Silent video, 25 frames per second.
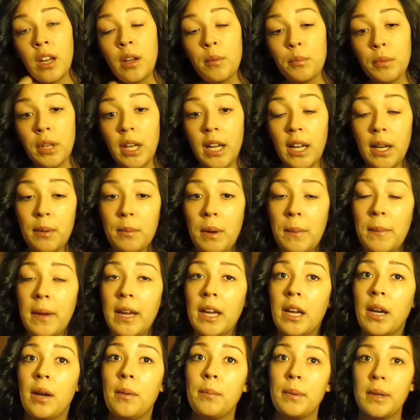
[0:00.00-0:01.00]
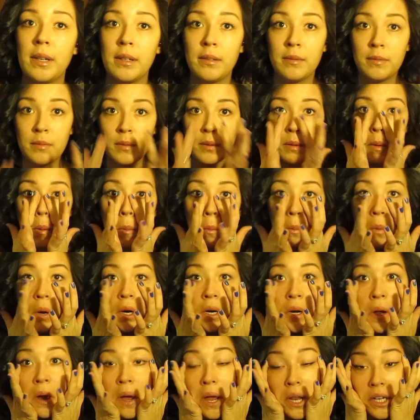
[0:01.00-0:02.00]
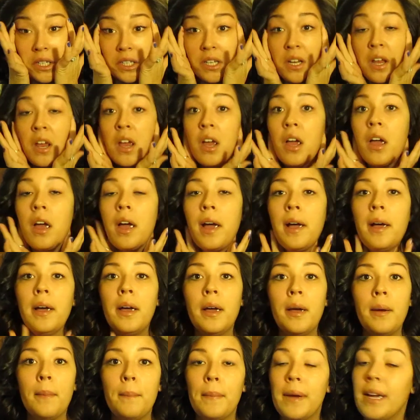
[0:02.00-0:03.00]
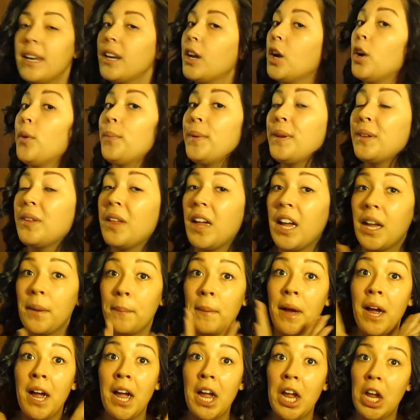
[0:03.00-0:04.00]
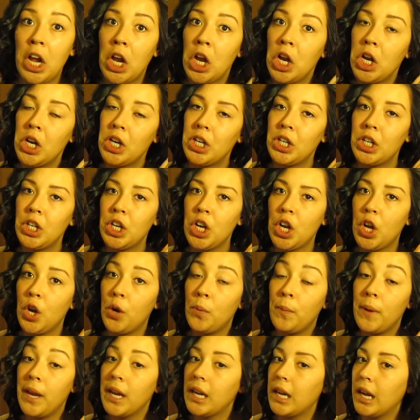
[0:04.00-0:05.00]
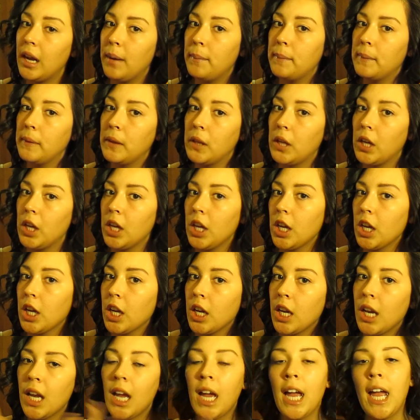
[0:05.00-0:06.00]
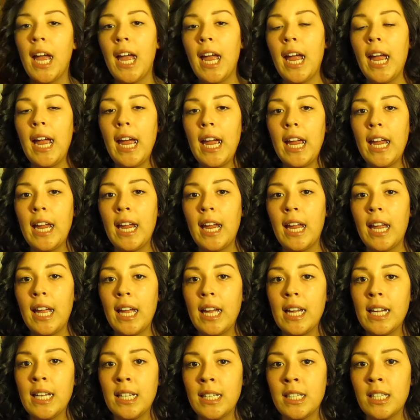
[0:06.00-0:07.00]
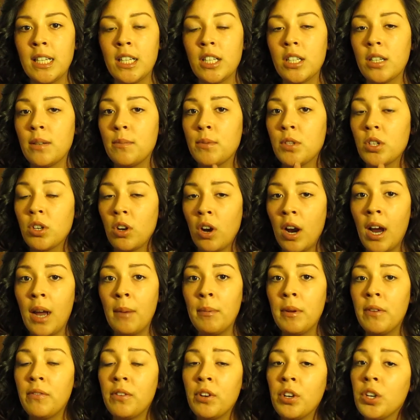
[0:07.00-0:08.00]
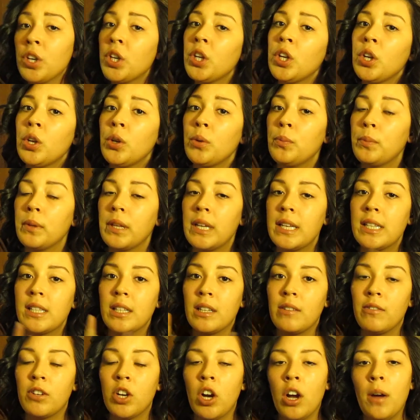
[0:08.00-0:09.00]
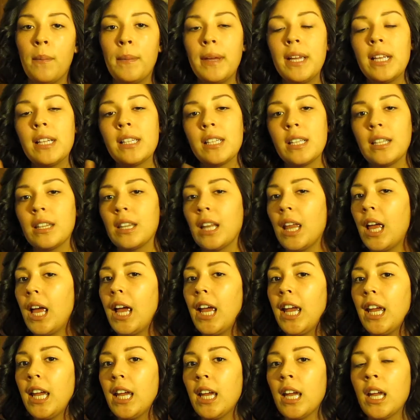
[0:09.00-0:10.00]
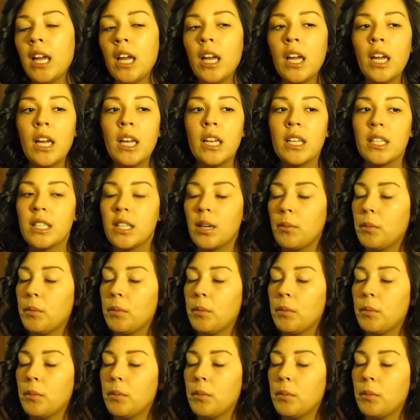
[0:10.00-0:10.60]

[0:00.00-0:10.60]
playing in my makeup and whatnot. But I hope you like my no makeup look. And subscribe if you're new. Please leave comments and like. Tell